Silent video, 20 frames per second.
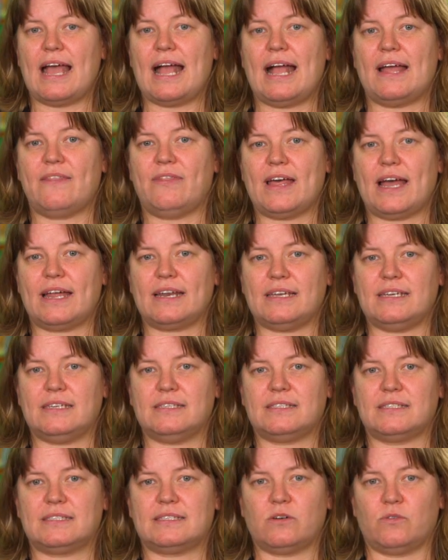and that
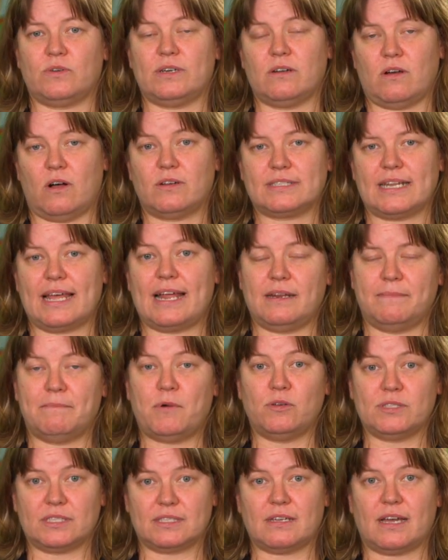is, or in Auslan, in
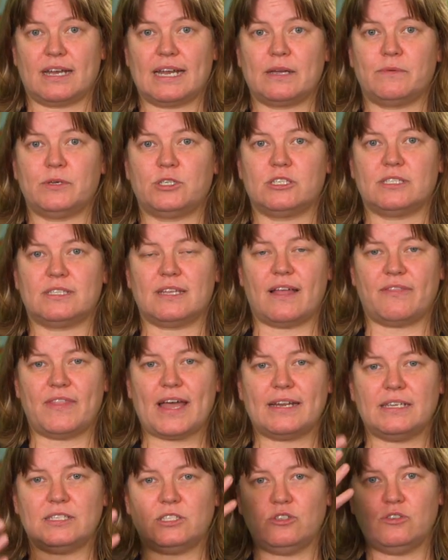most sign languages, and
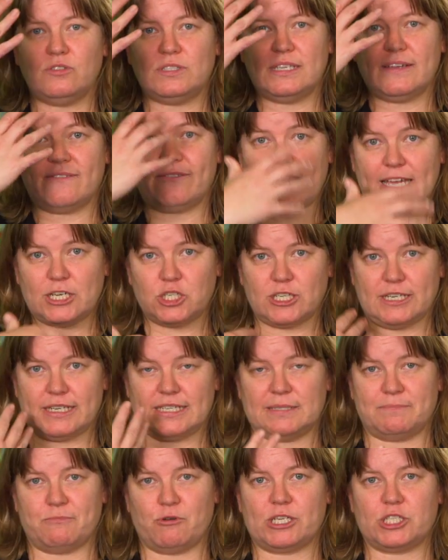that is using facial
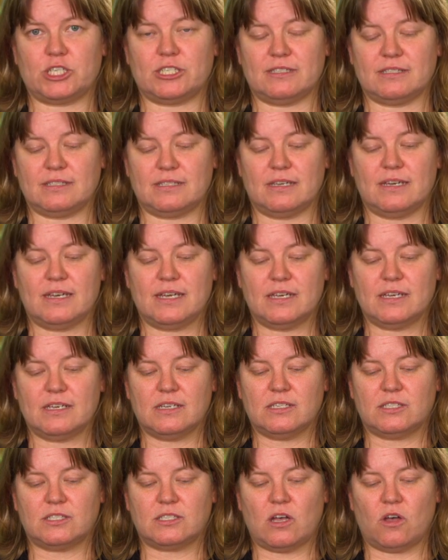expressions.
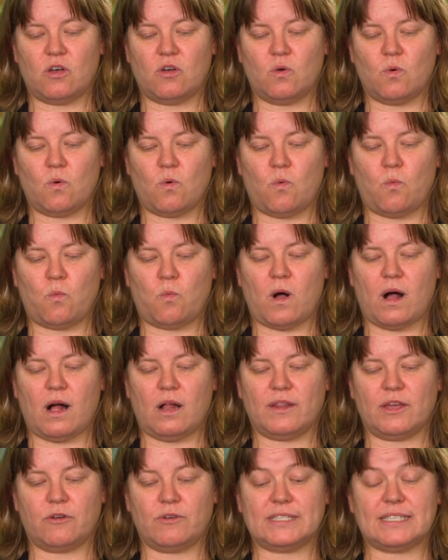So
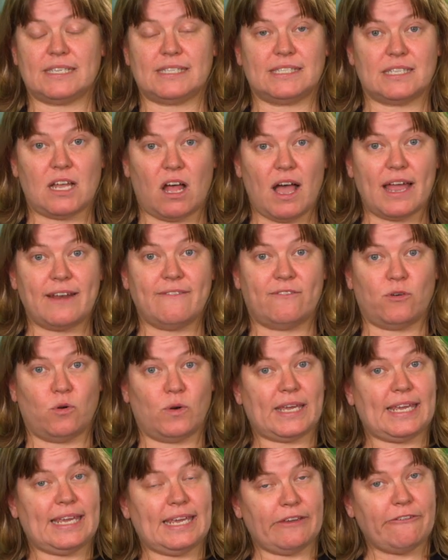while there is a sign for
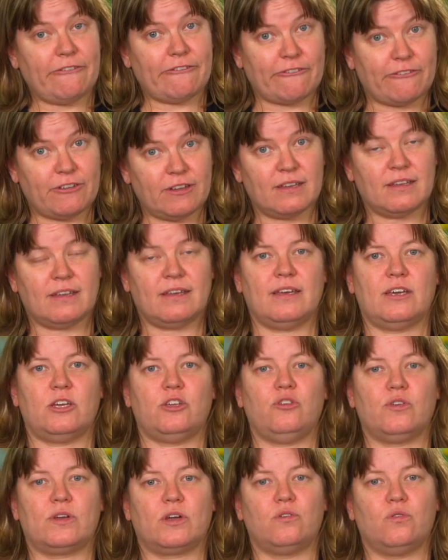if,
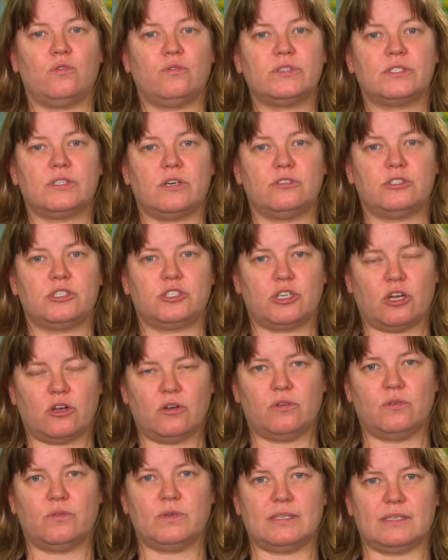you can also
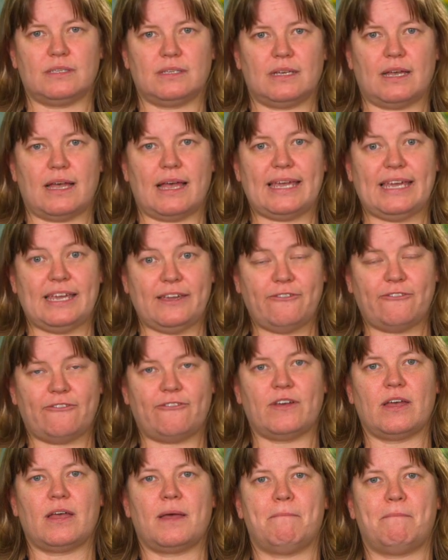show
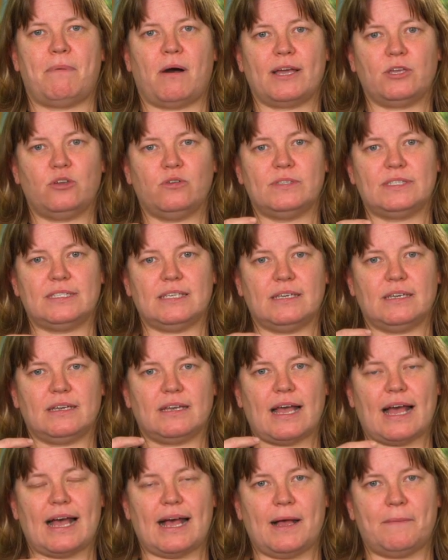if by
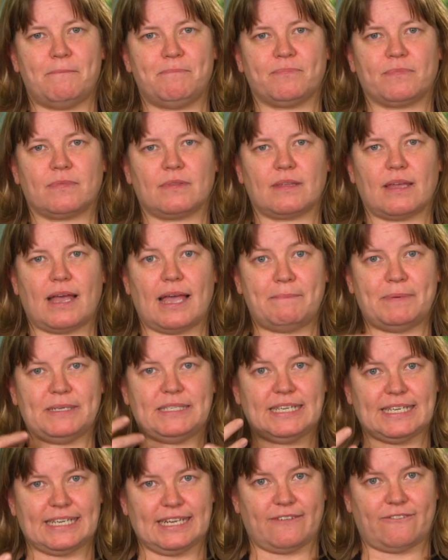using a
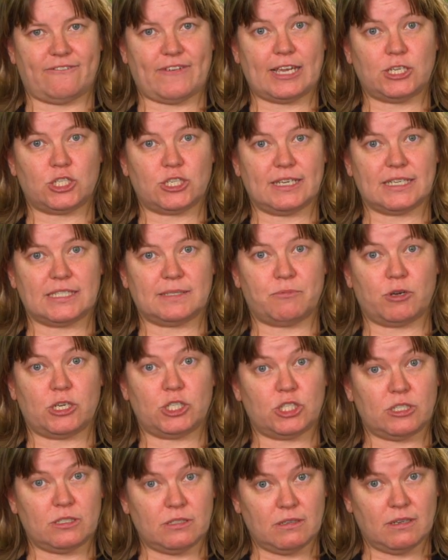particular facial
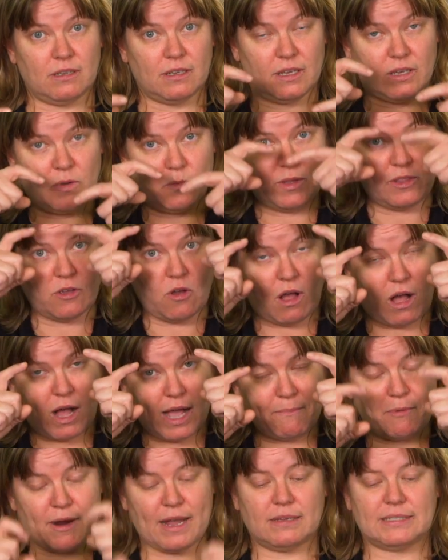expression with your
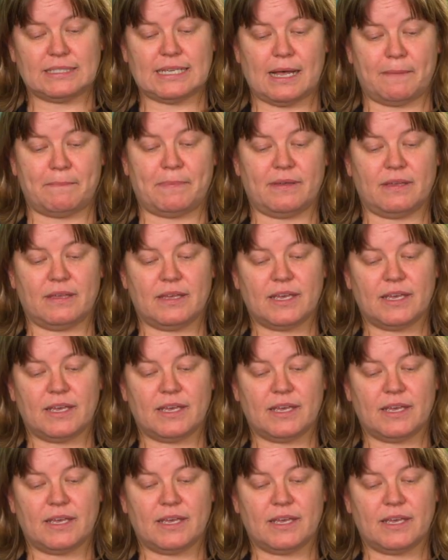eyebrows up.